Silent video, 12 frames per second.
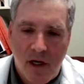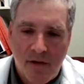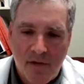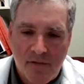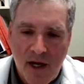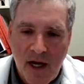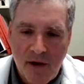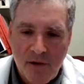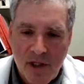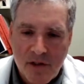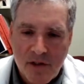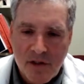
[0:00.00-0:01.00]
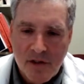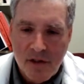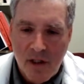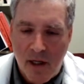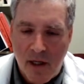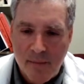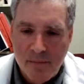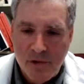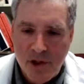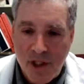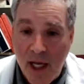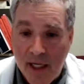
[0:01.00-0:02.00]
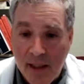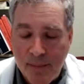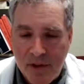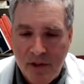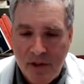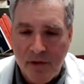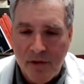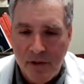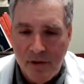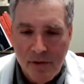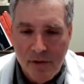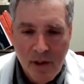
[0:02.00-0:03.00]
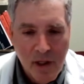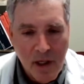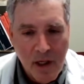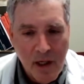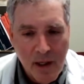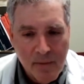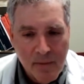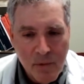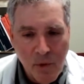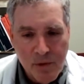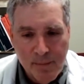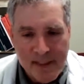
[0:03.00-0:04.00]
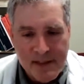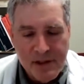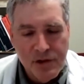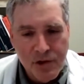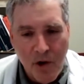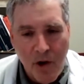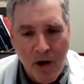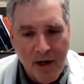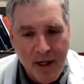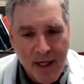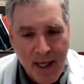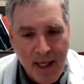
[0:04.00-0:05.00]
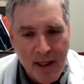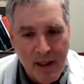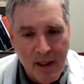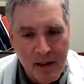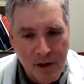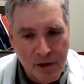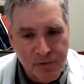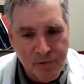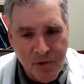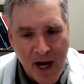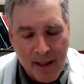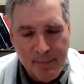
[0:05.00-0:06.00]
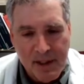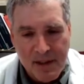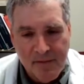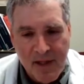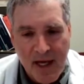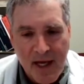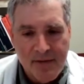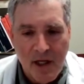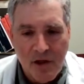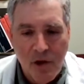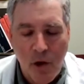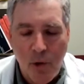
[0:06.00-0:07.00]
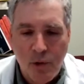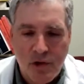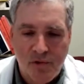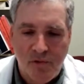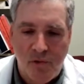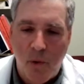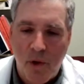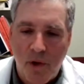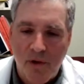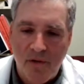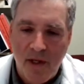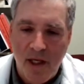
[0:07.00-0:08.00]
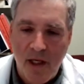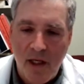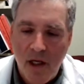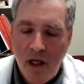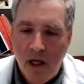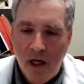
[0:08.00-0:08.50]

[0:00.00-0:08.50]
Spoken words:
of the virus genetic material called messenger RNA, a little fragment of that codes for the